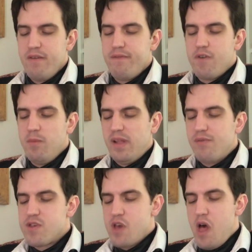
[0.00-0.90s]
firmly
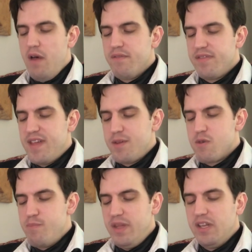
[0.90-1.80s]
resolved that
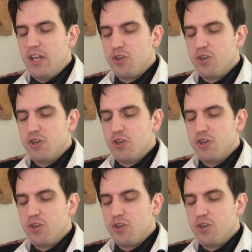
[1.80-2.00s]
those buildings